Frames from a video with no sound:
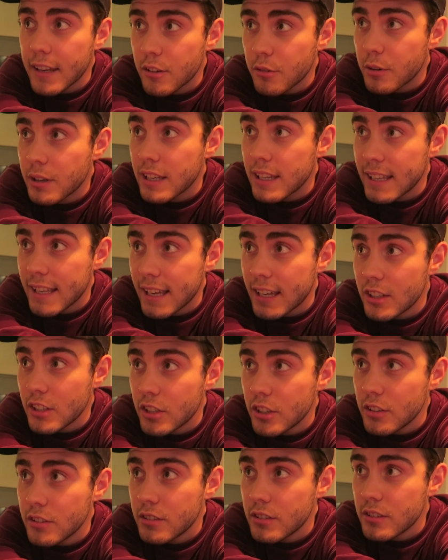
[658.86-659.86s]
And I'm gonna get
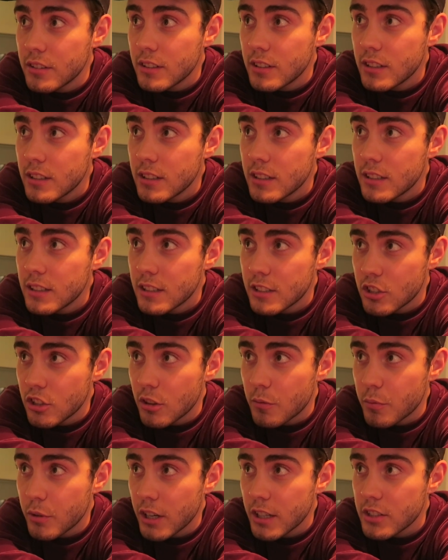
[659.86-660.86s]
you a
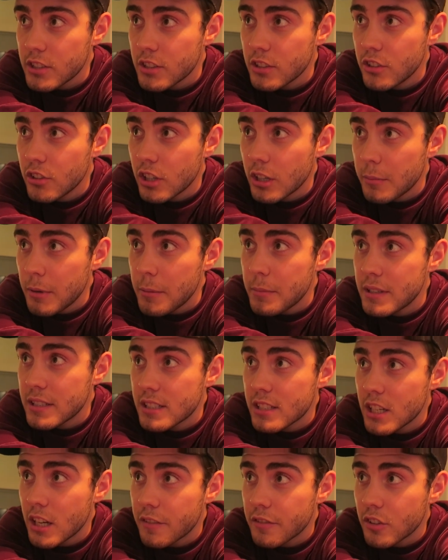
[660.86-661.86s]
toothbrush. You're gonna make me a
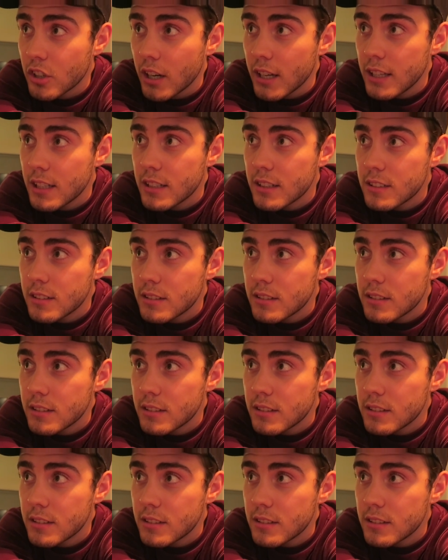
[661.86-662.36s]
stir fry.